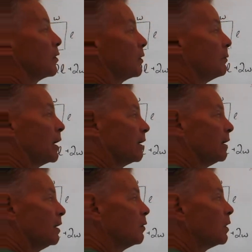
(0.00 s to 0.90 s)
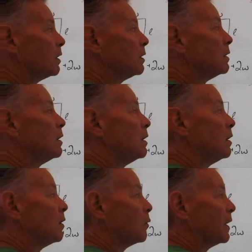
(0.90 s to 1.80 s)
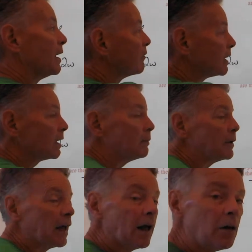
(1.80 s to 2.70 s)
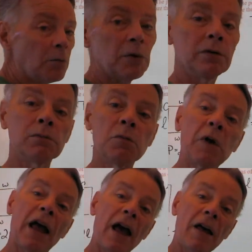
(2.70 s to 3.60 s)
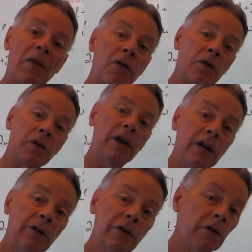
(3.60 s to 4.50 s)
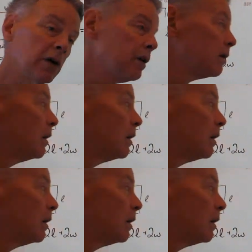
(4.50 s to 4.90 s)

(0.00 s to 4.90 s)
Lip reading: to make it equal, we give it a little bit of help, we add 13 to it,